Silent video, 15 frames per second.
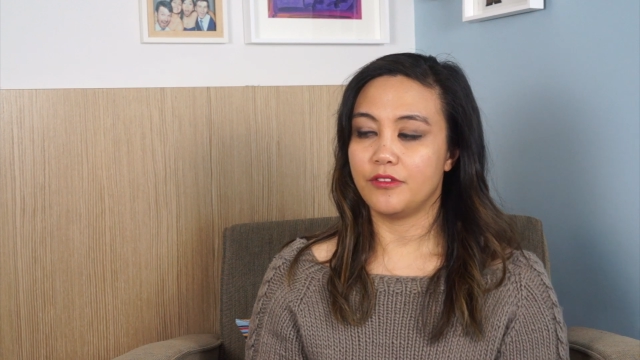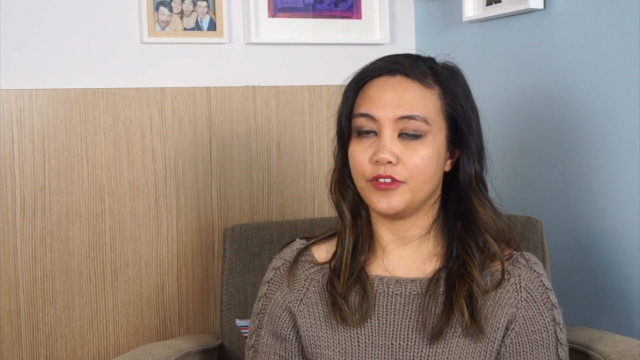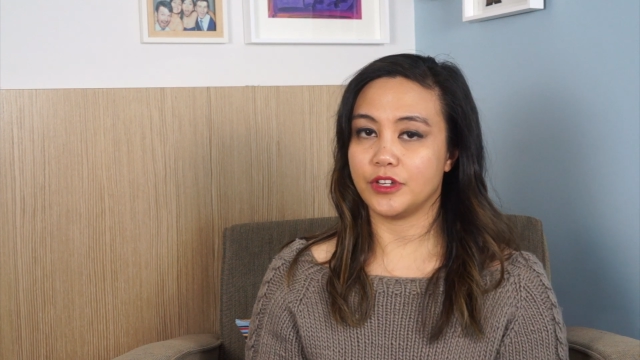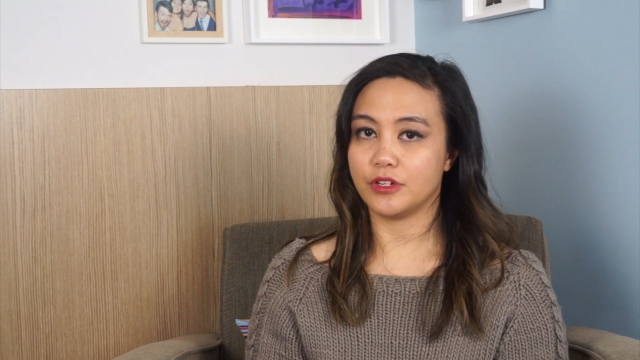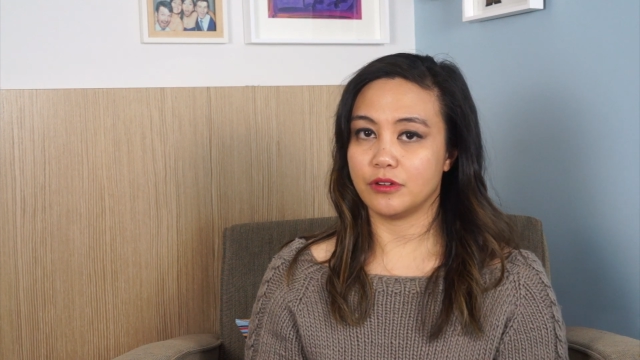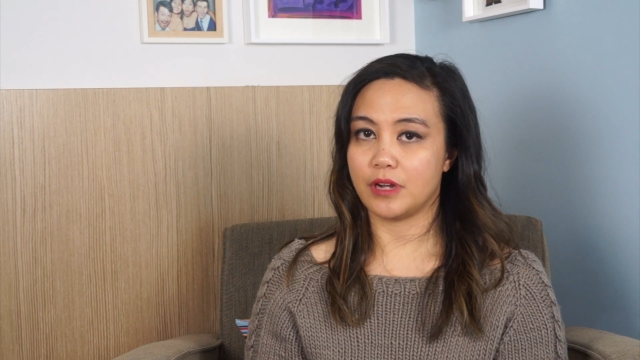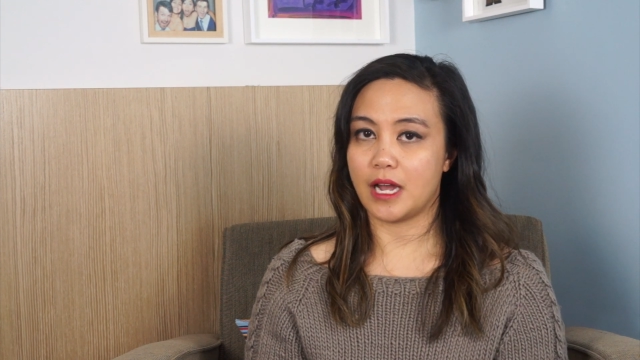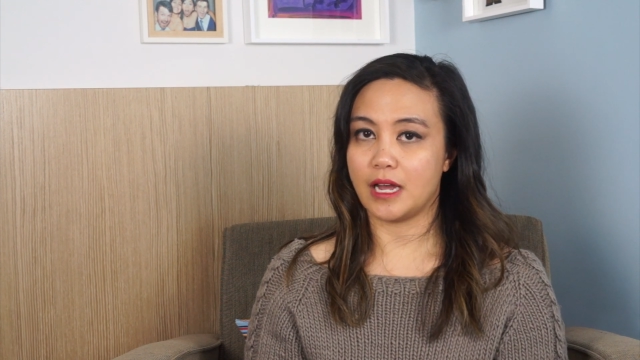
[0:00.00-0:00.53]

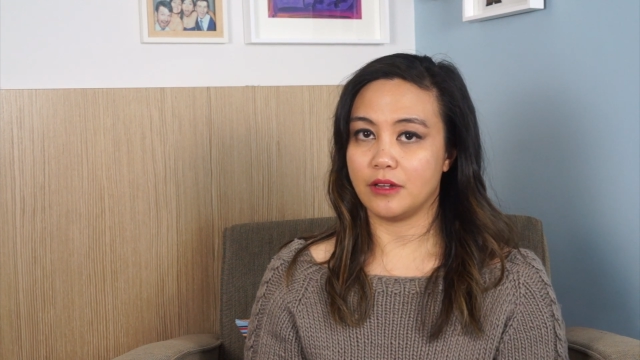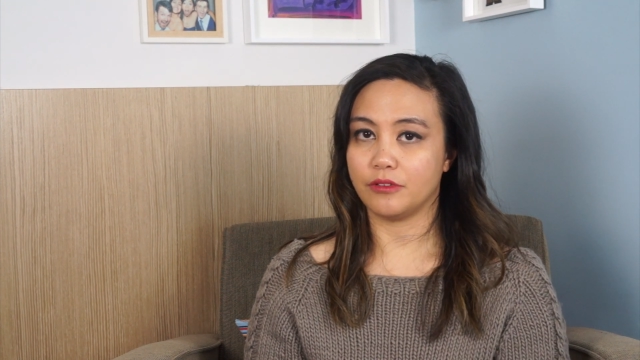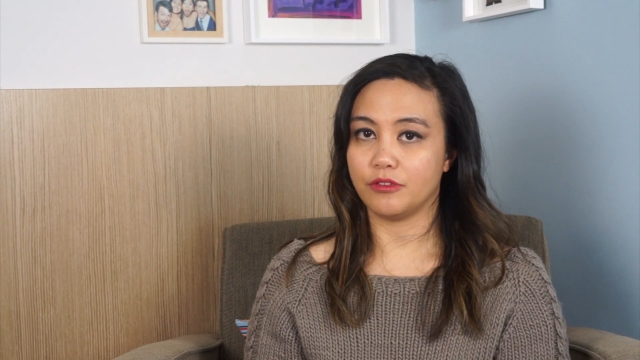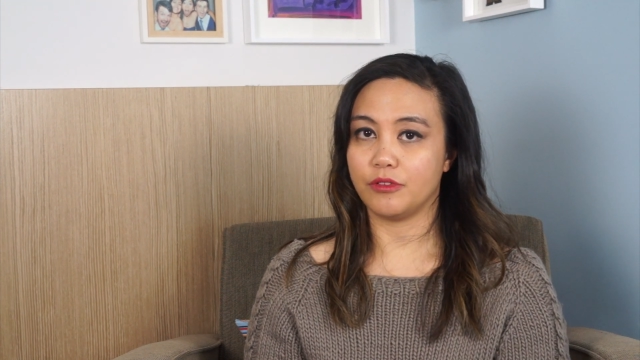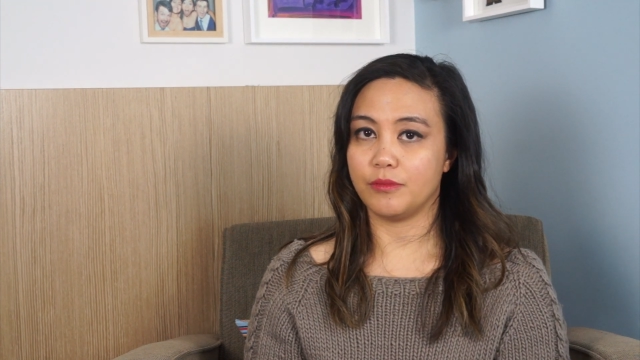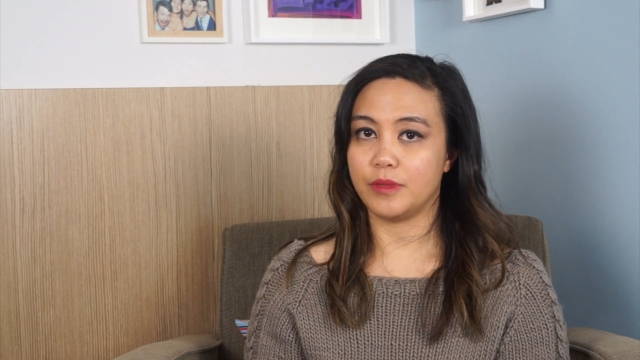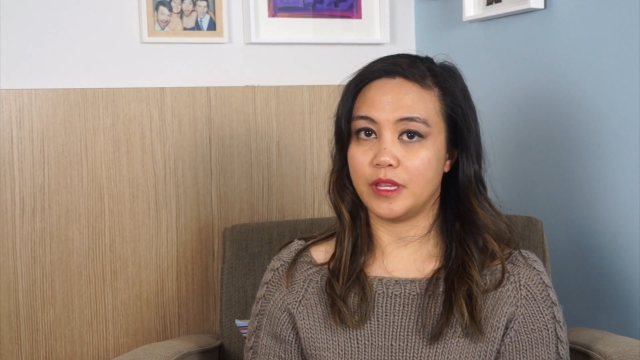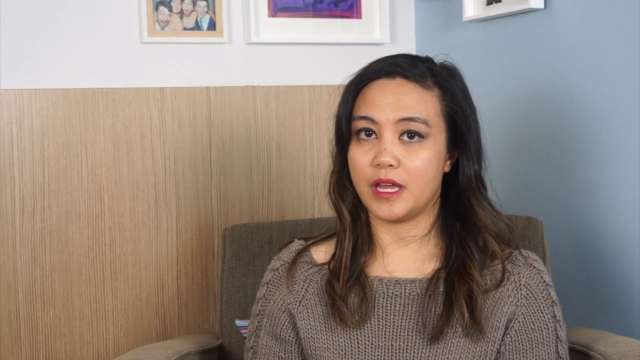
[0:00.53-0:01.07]
figure out
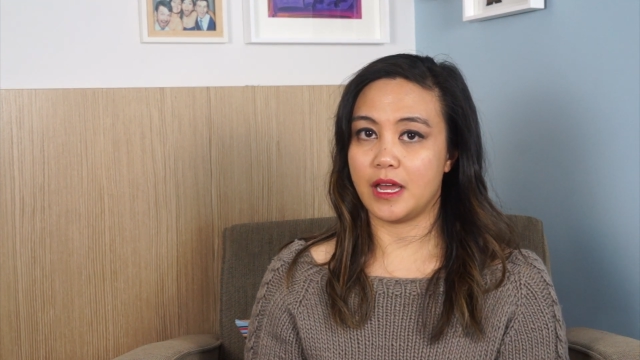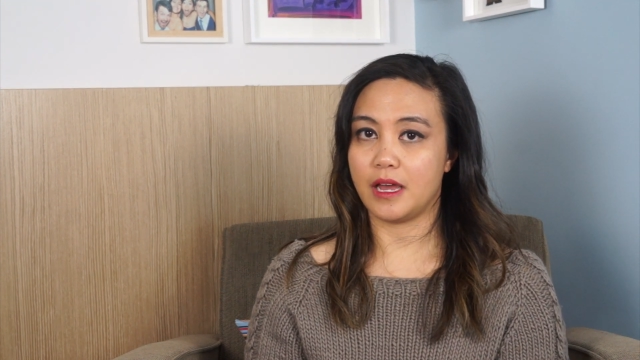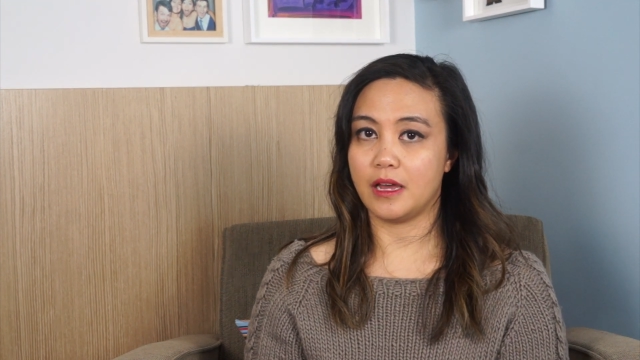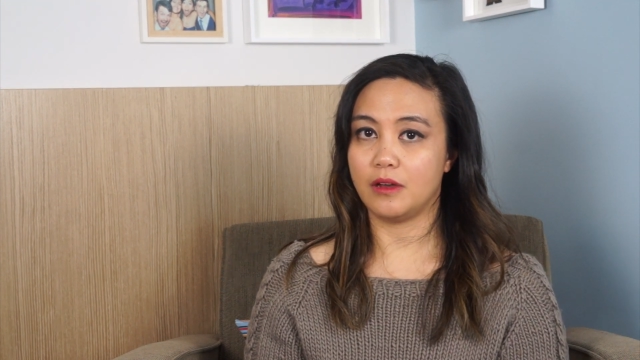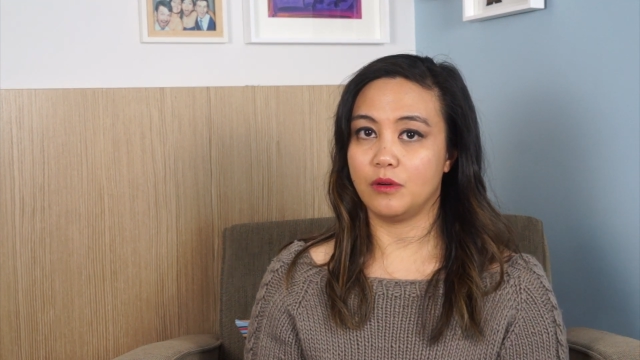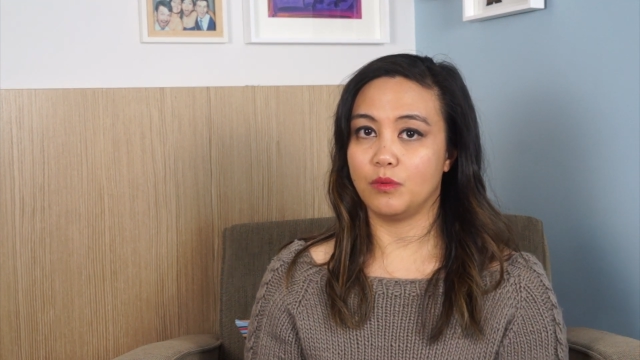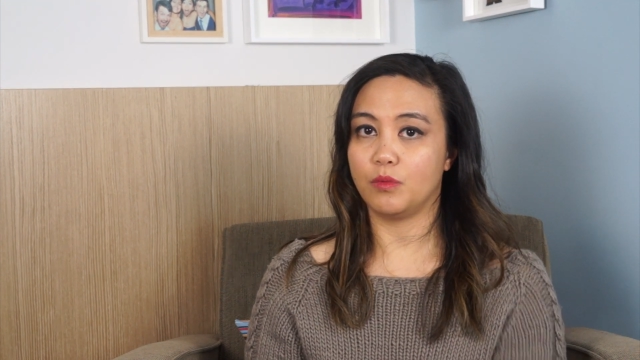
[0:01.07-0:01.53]
from there